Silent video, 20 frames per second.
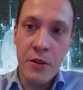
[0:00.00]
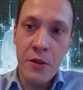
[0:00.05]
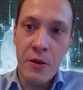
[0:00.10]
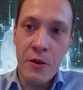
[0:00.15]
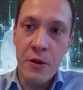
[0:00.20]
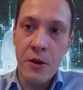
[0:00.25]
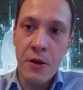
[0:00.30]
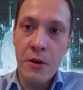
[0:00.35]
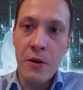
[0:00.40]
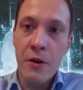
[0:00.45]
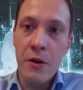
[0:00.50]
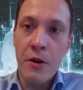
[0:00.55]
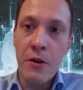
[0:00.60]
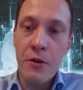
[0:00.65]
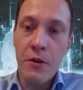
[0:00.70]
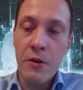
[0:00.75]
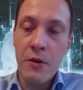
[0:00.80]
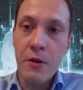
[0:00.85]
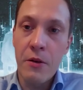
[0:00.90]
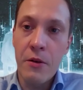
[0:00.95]

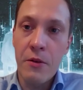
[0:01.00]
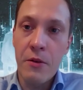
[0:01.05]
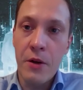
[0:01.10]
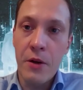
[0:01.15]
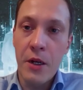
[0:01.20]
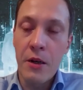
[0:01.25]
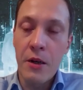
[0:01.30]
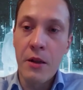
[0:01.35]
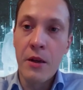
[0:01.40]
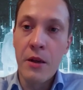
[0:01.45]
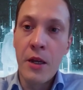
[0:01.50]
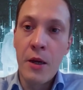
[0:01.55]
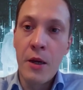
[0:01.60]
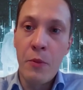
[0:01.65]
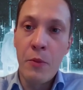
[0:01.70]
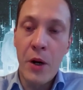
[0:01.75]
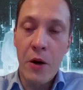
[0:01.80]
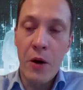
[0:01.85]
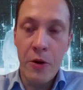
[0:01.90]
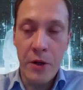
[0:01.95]
on green
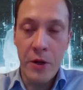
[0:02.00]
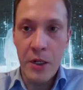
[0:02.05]
power.